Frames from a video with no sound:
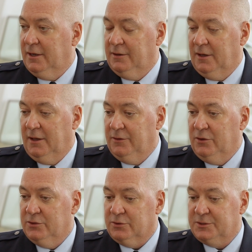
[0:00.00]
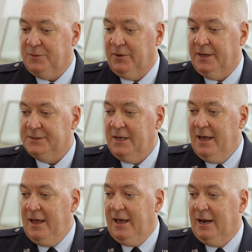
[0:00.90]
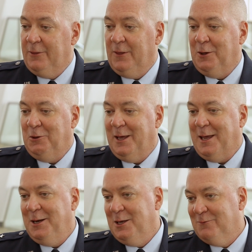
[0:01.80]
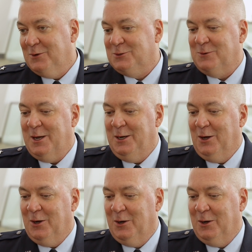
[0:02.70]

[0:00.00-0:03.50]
in the user experience. And I think like any of us, right,